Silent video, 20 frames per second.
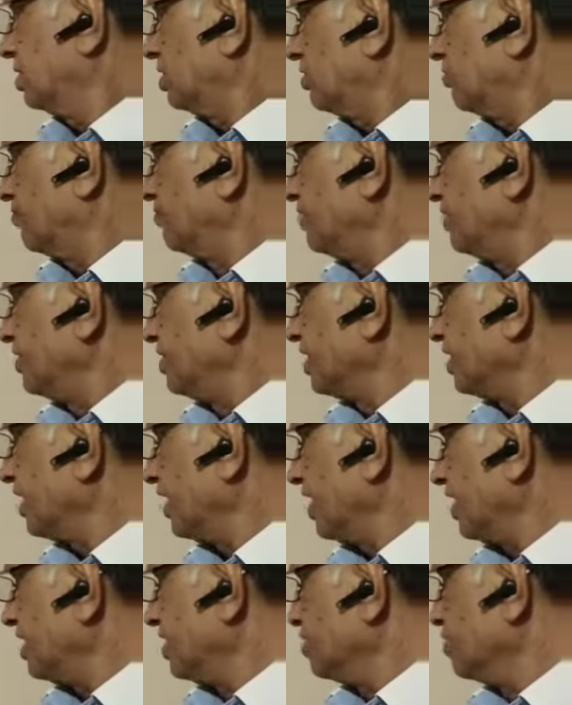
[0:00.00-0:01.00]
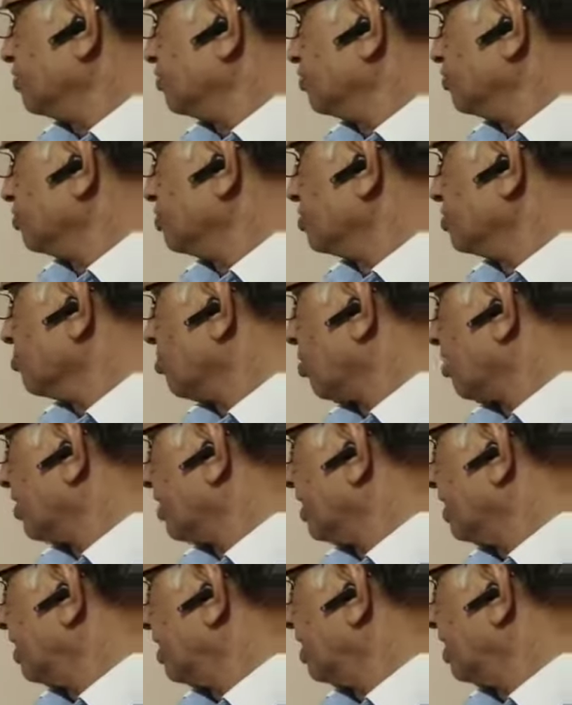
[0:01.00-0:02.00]
We can use
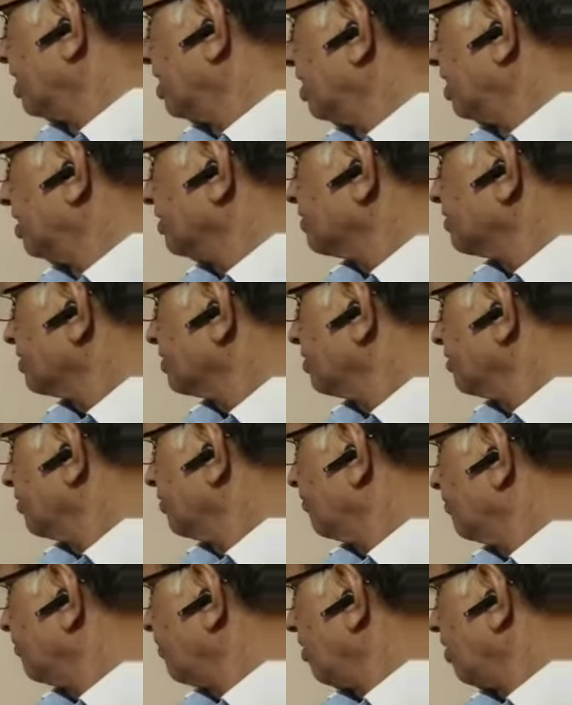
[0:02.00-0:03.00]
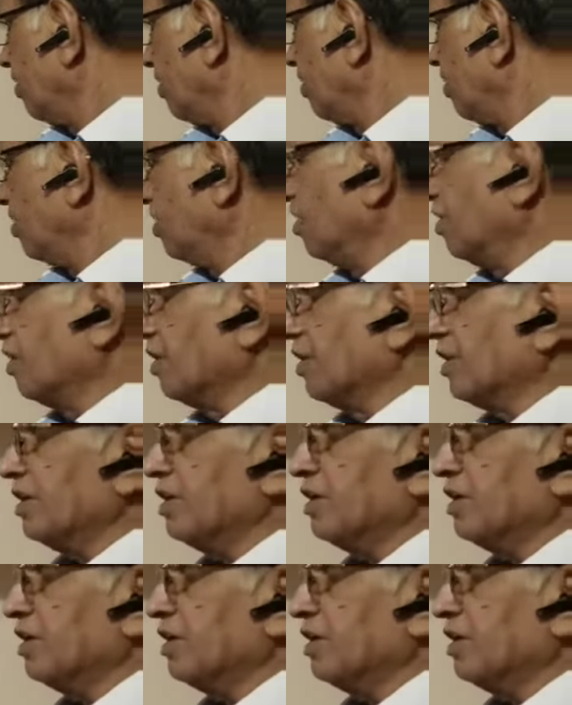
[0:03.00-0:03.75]
models for